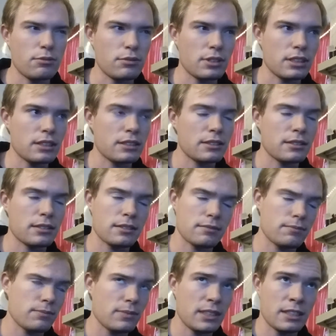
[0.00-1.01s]
with uh,
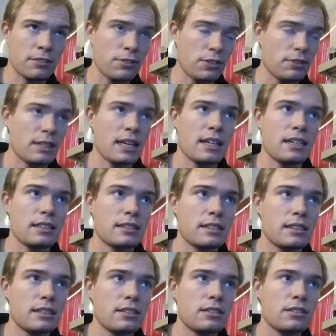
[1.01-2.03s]
in a few
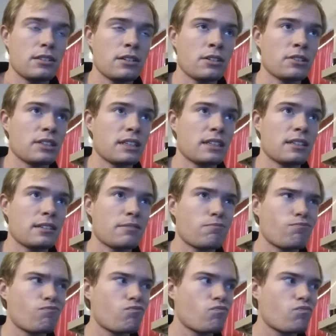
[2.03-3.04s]
days called uh,
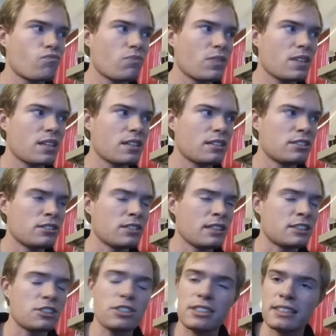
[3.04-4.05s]

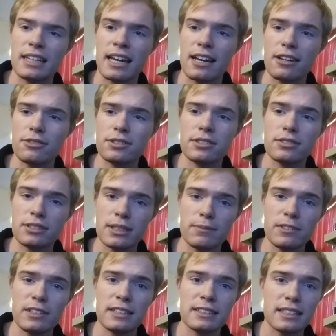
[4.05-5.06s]
it's just a house or
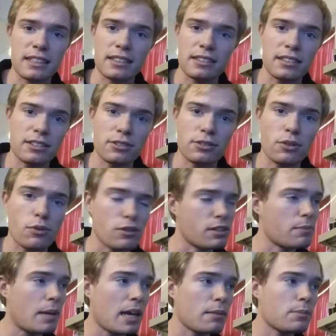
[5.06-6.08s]
something. It's like a little
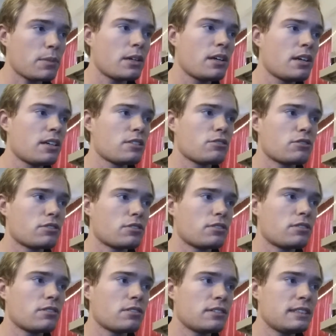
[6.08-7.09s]
horror map
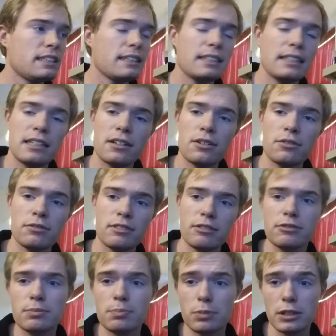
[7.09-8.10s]
sort of dealio.
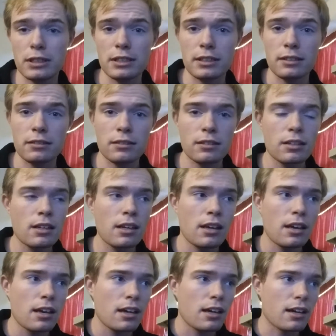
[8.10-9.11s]
It was pretty good.
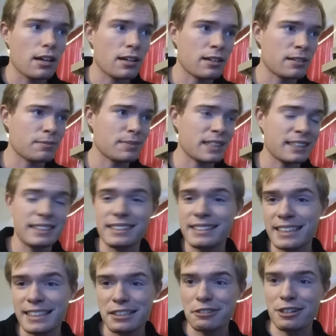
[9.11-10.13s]
Um, and
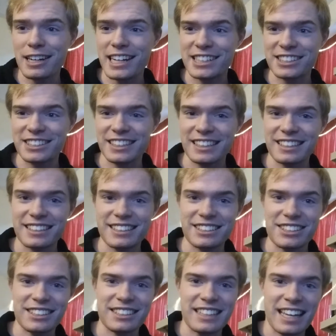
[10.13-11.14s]
it didn't crash
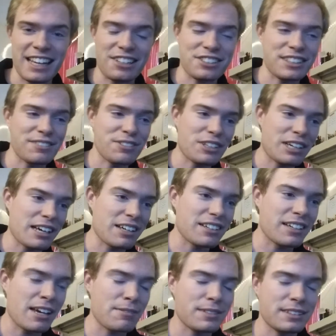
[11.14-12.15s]
like just the house that you
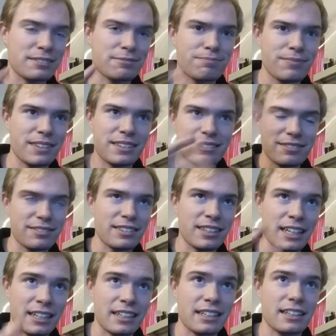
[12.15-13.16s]
had. I mean,
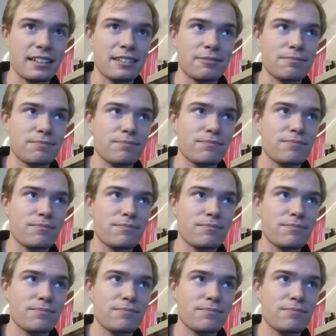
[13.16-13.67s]
like uh,